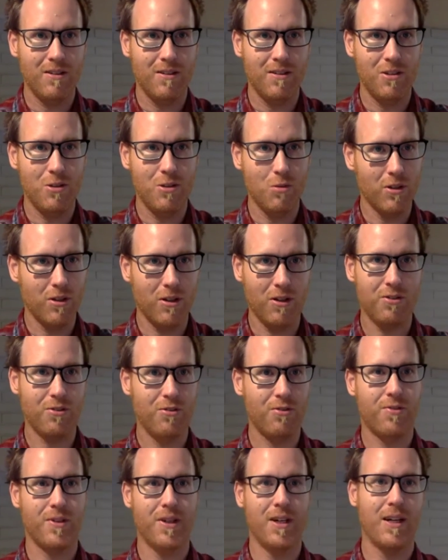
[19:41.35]
you will also
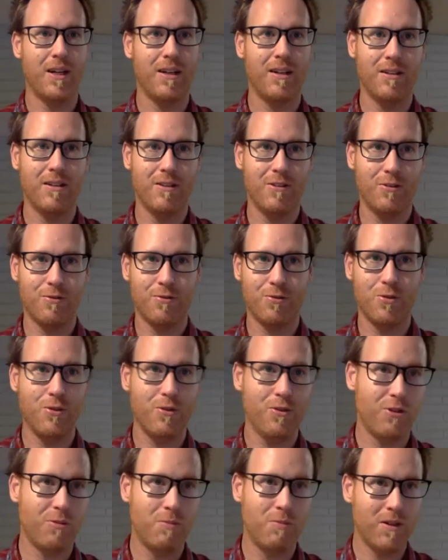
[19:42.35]
find the fruit of the
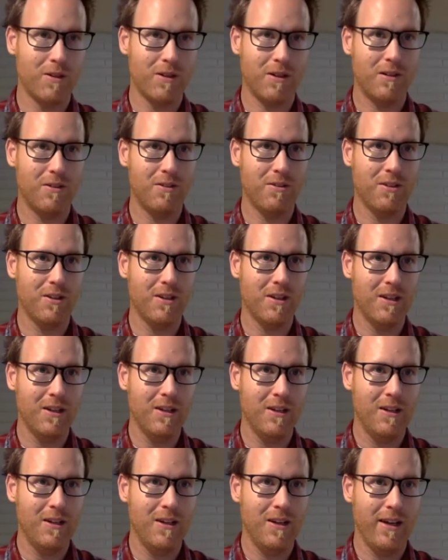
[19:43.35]
spirits
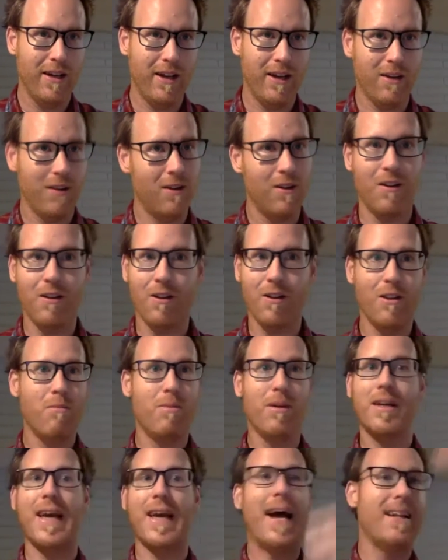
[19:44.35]
and all the
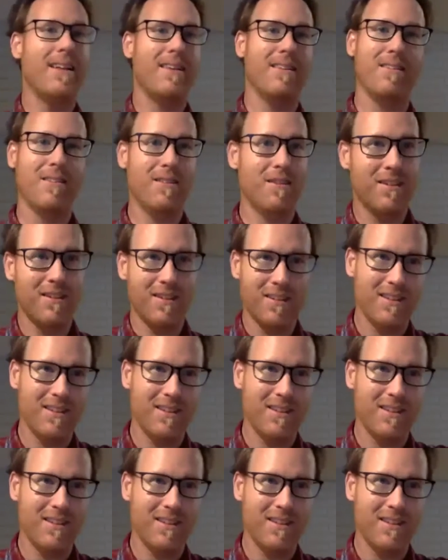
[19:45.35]
begattens